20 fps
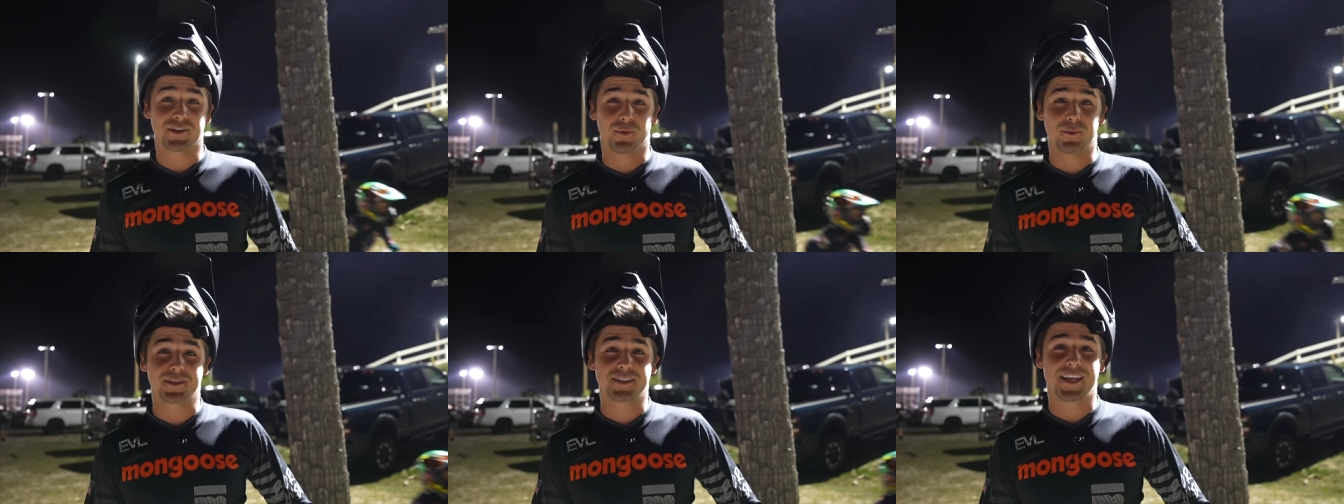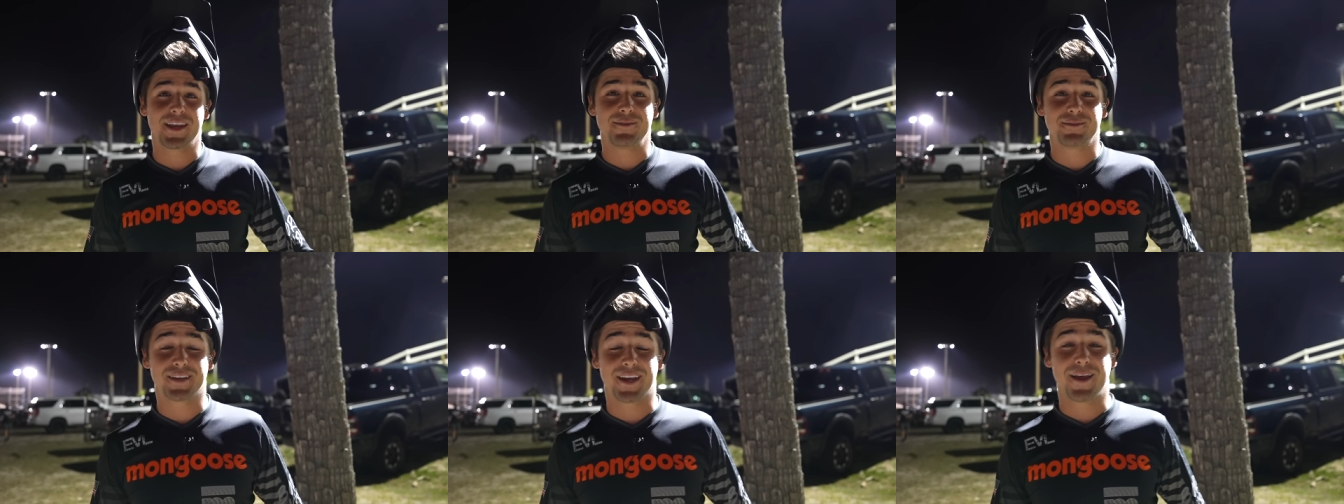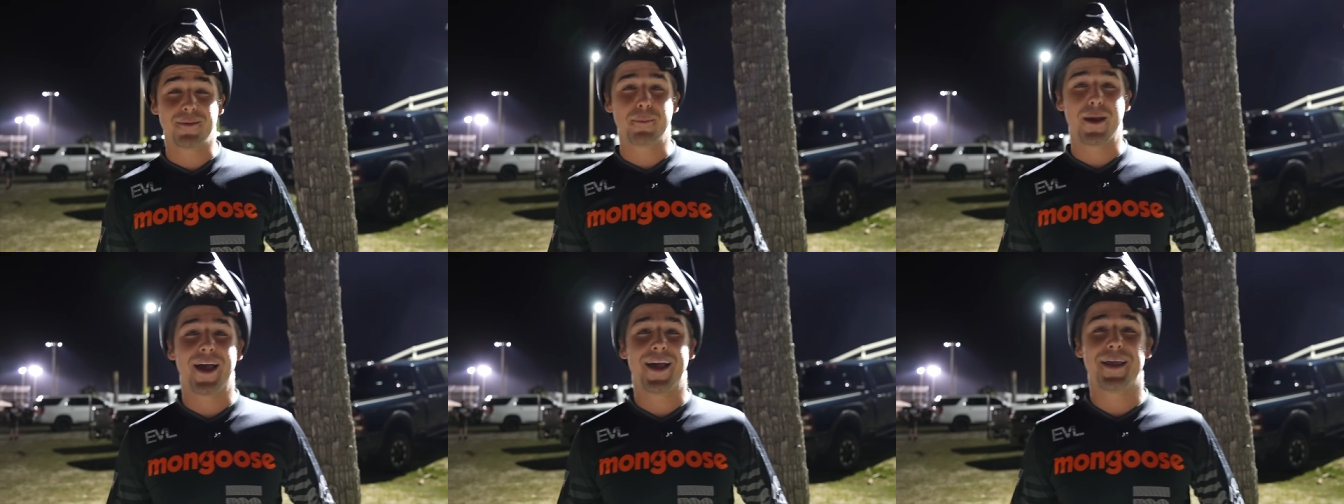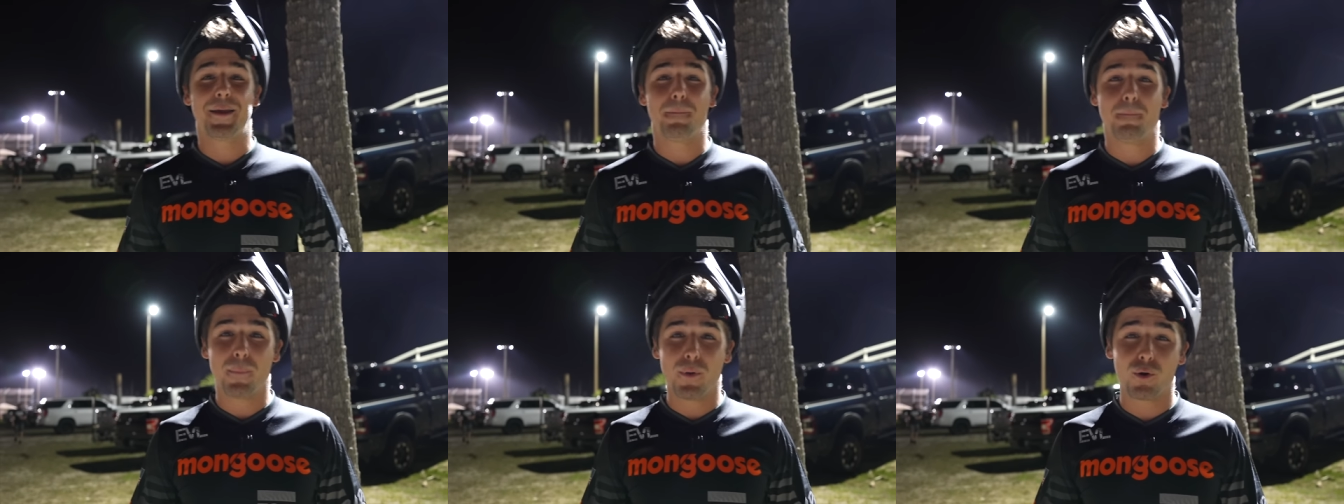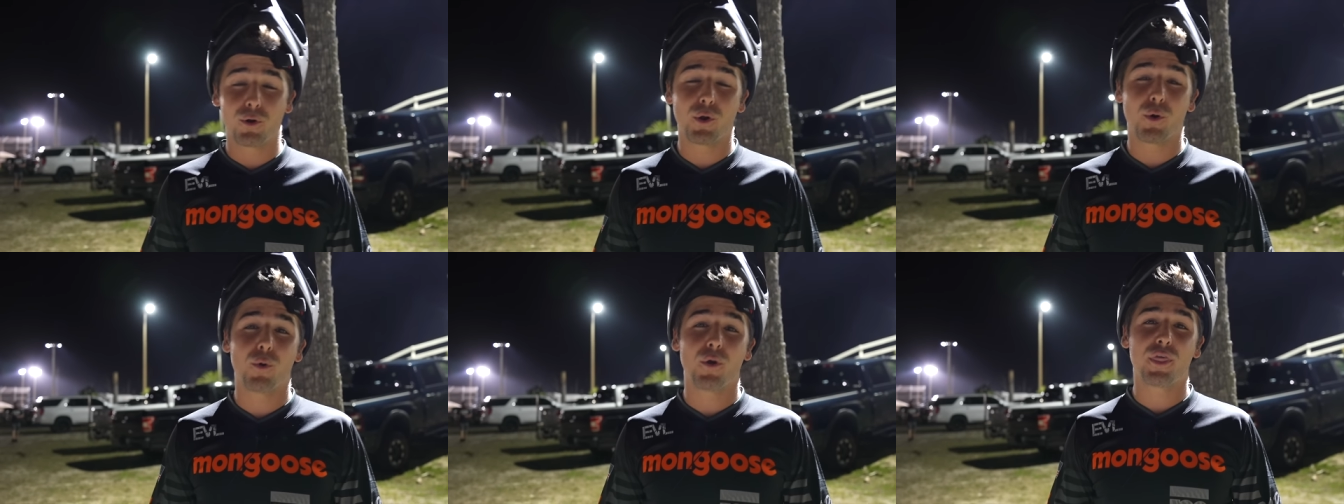almost game time. I am
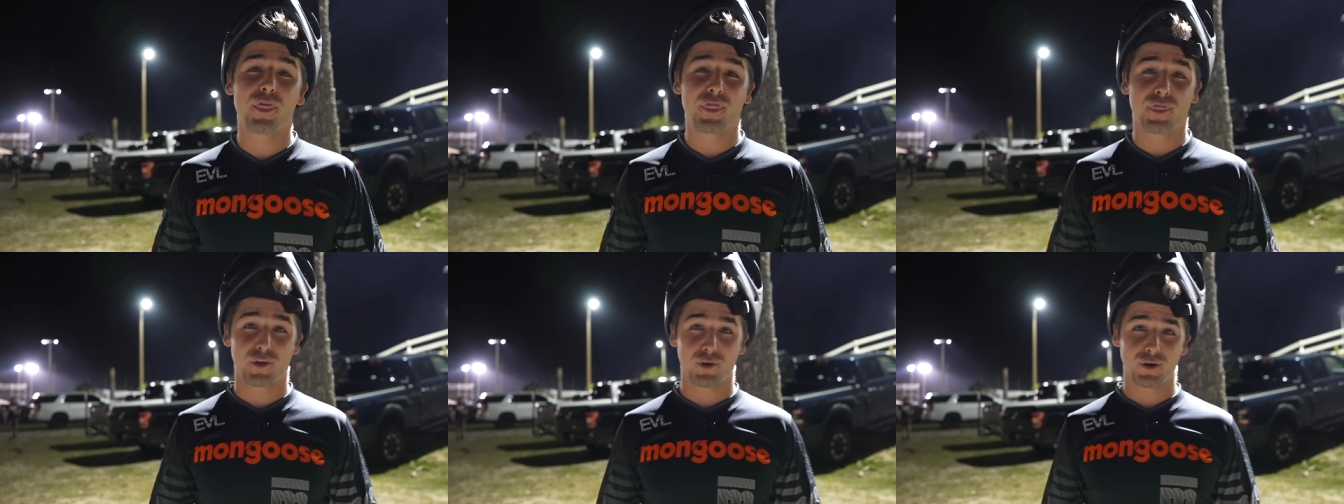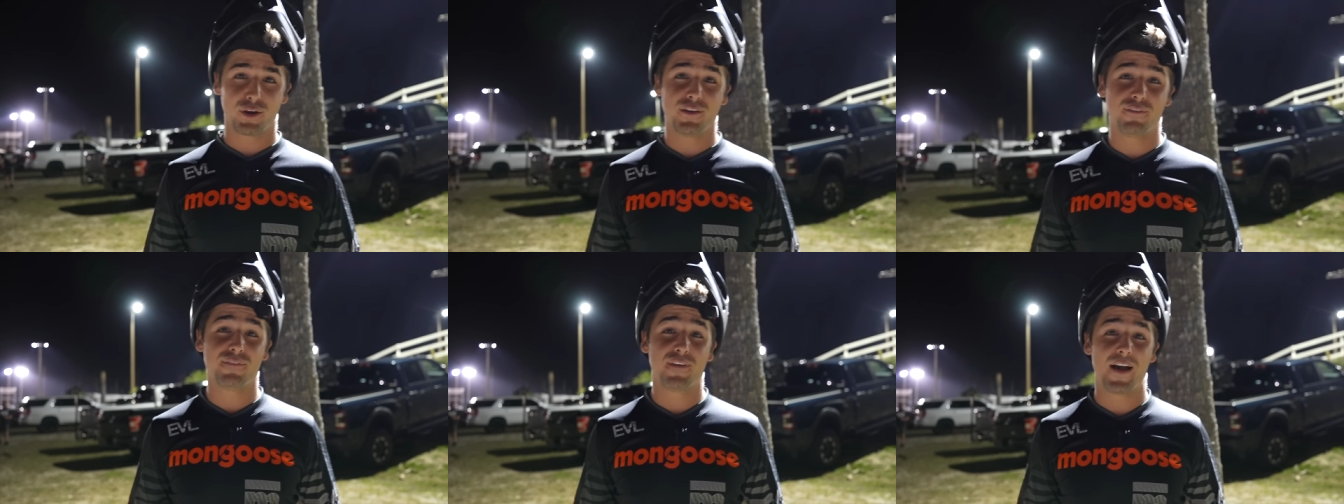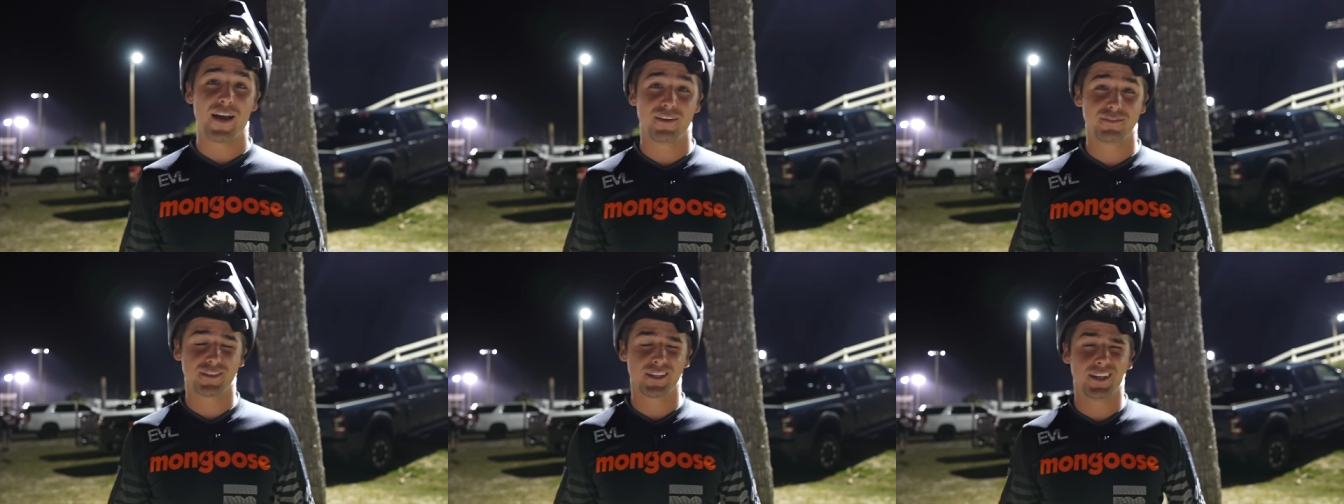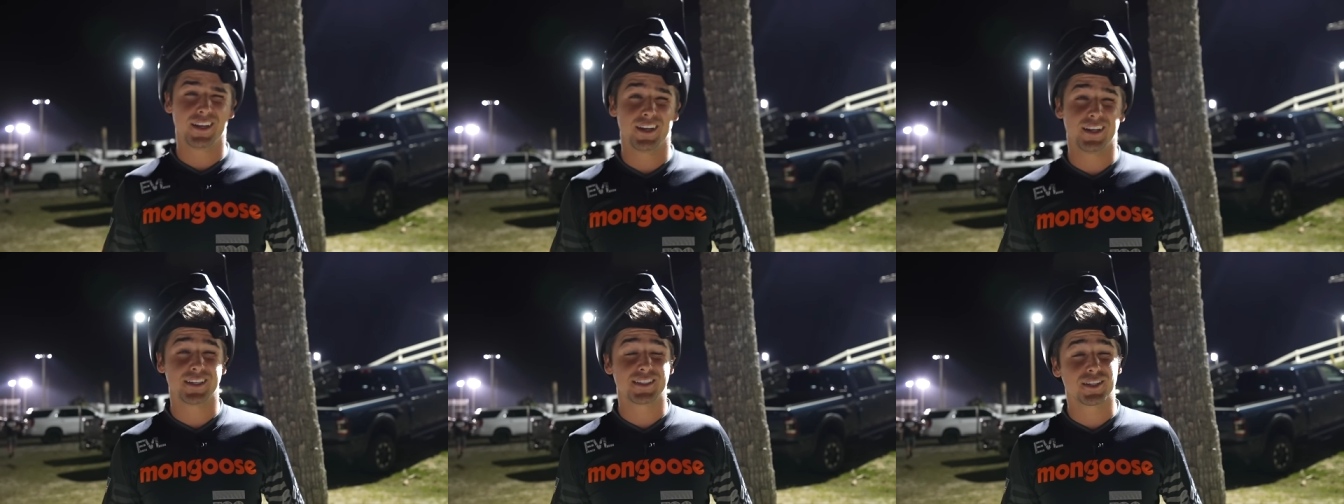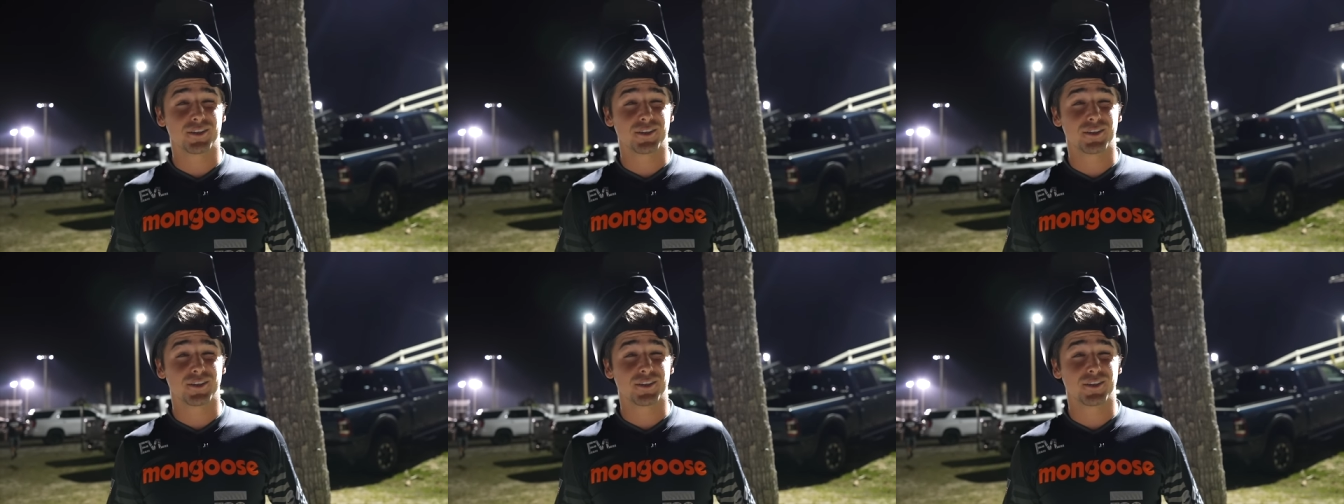Moto 35 tonight,